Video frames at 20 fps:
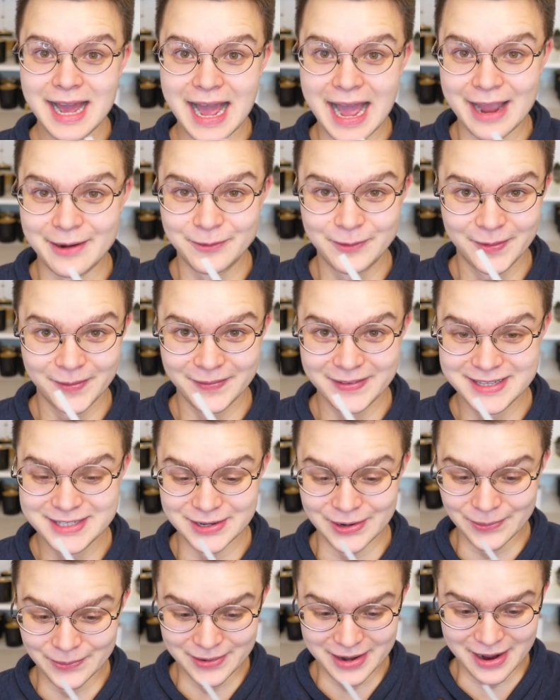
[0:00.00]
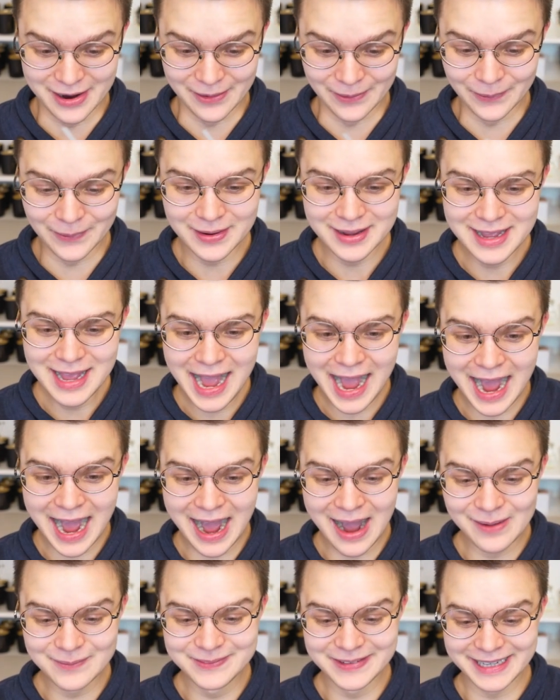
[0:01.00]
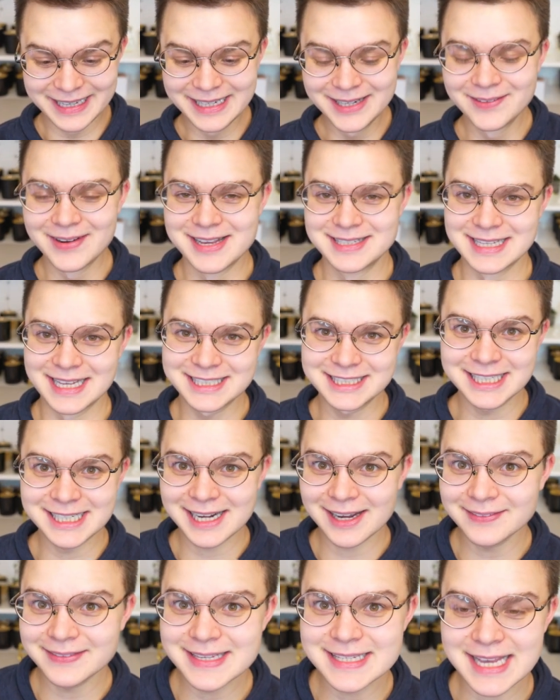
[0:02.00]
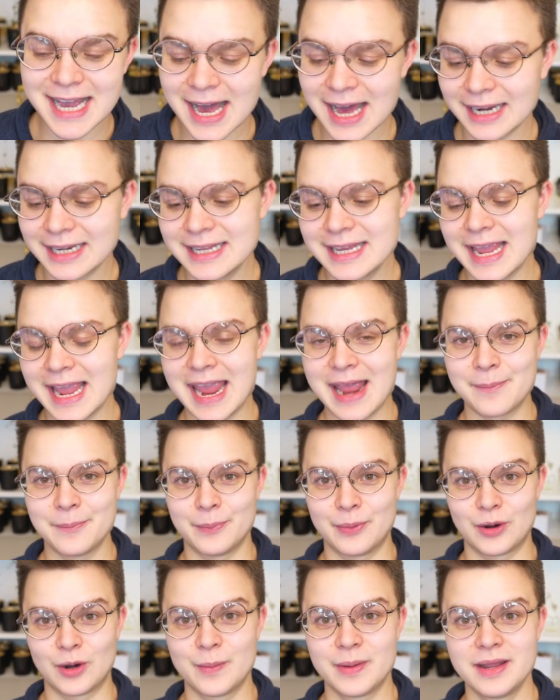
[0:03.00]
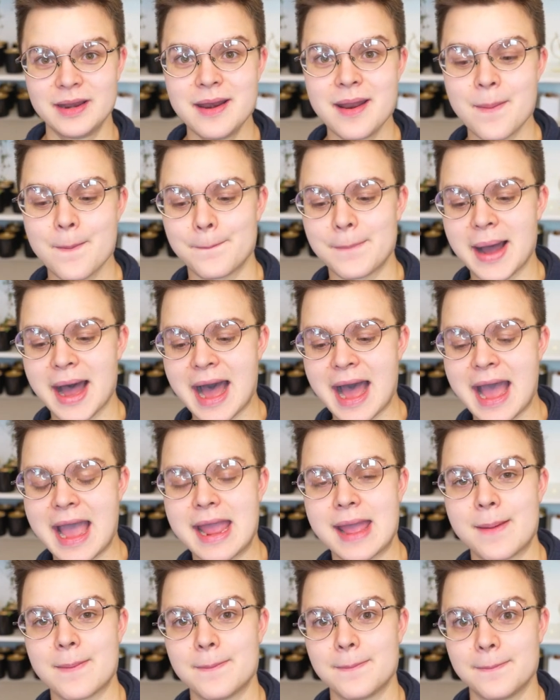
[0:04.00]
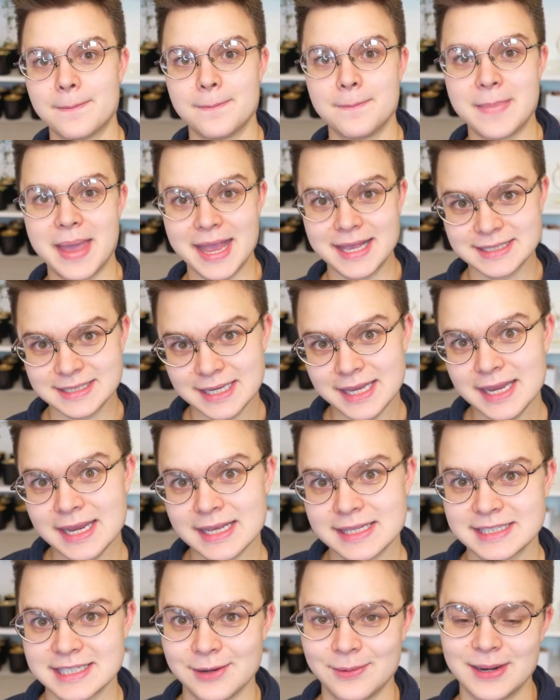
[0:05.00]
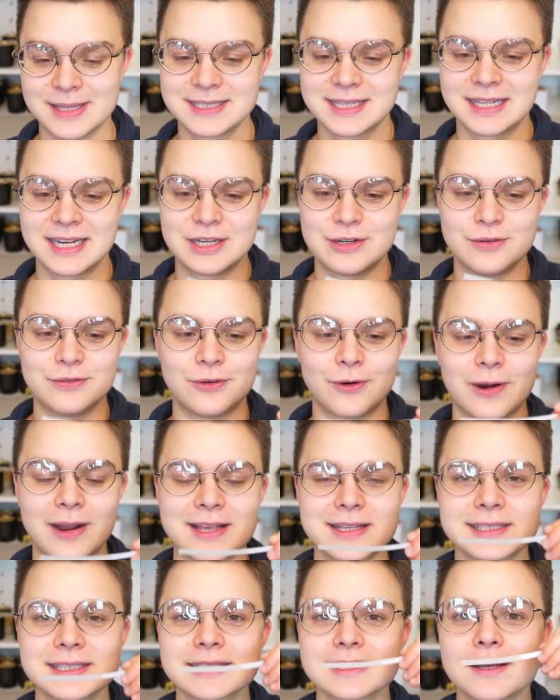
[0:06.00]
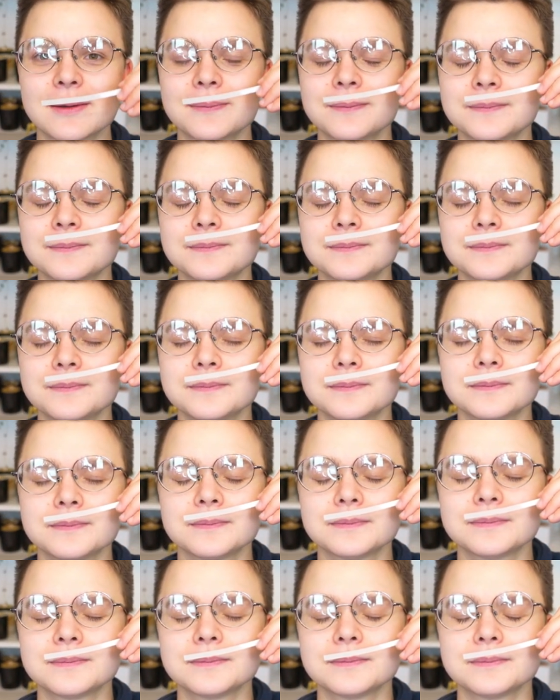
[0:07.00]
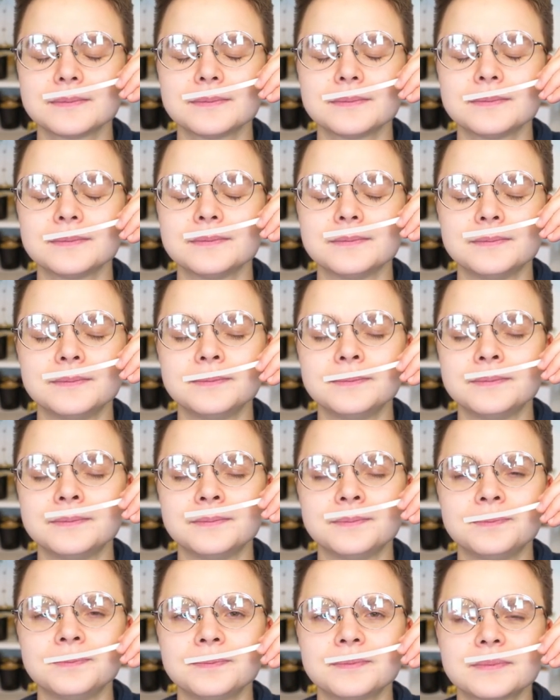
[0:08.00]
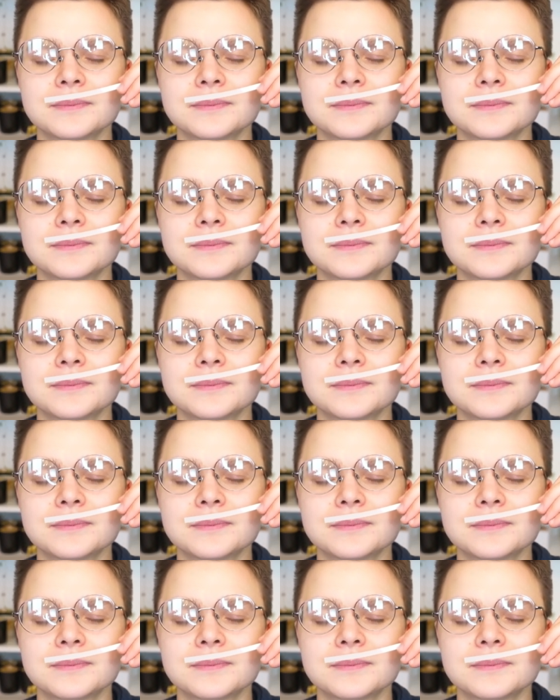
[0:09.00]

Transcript: I really don't know. Um, but anyways, let's check out this Honey and Bourbon by Makesy and see what it's gonna do for us. Mm.